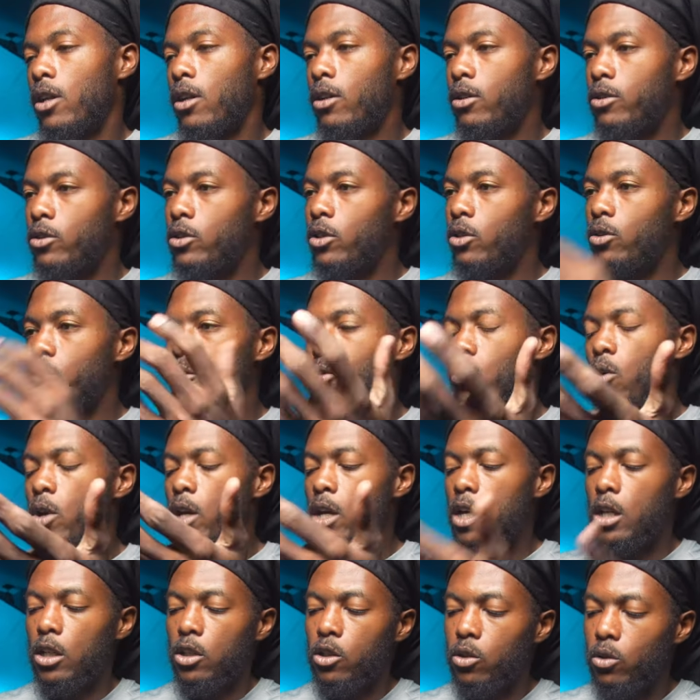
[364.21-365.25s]
can also
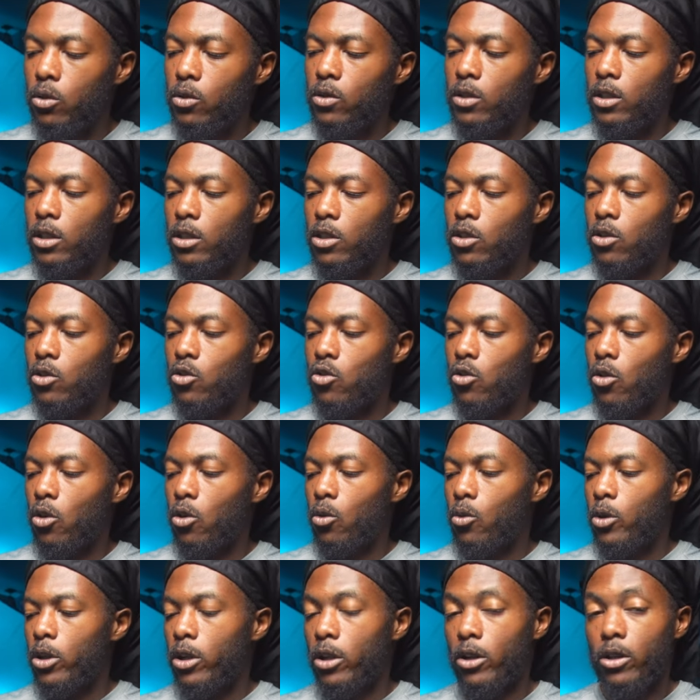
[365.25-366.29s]
use this
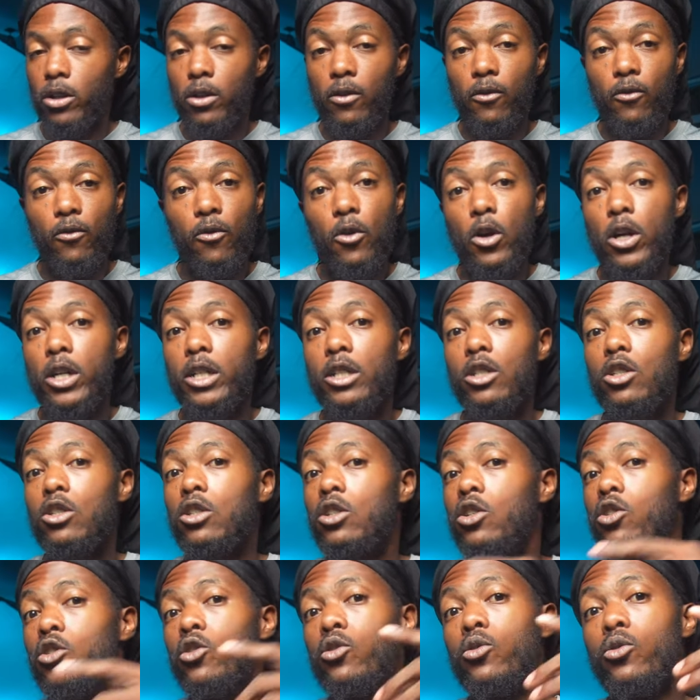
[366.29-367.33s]
control wheel on the front
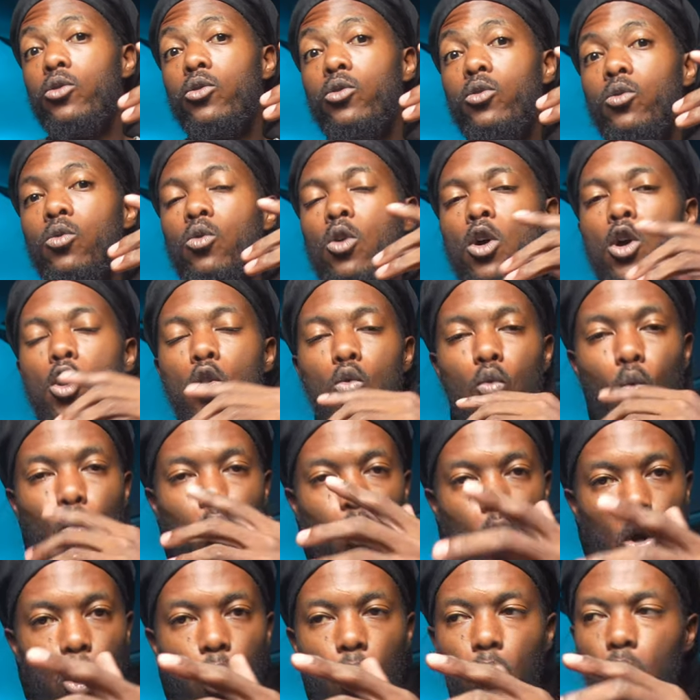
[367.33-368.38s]
to do
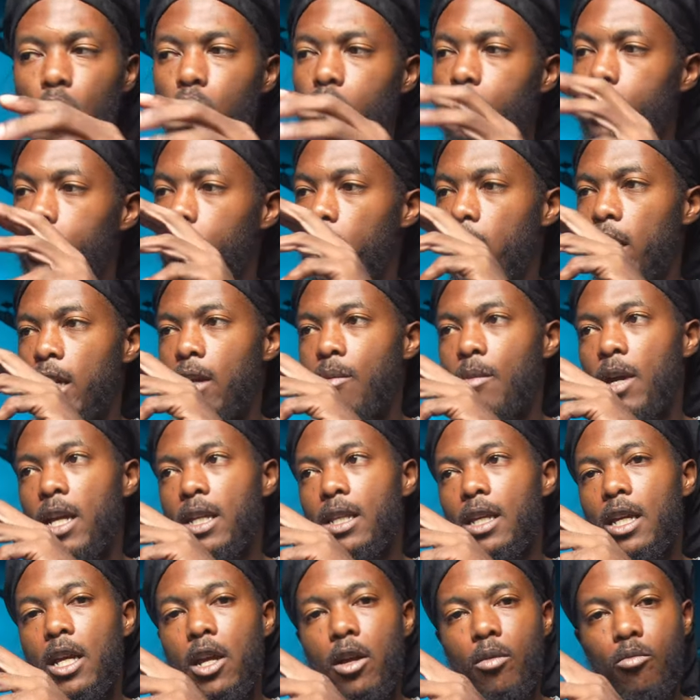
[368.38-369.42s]
roll, so I can make
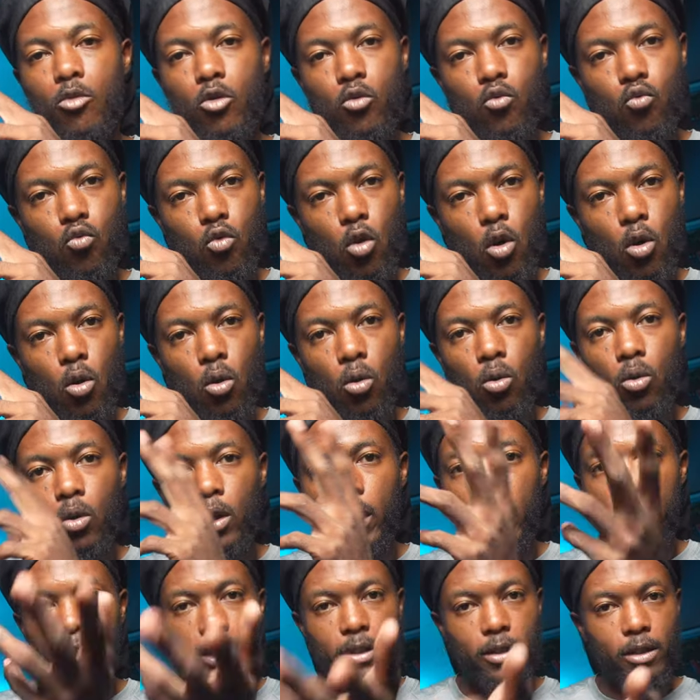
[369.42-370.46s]
the camera roll
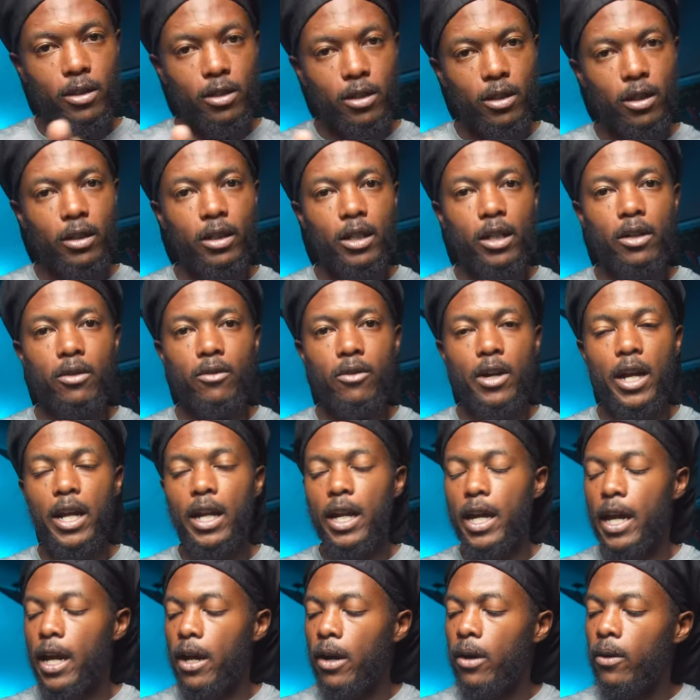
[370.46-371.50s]
as it's looking right
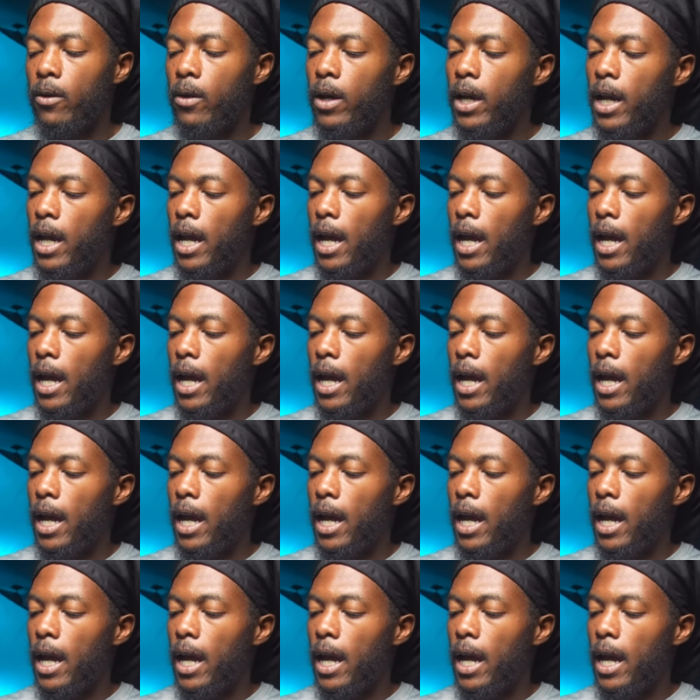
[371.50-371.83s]
now.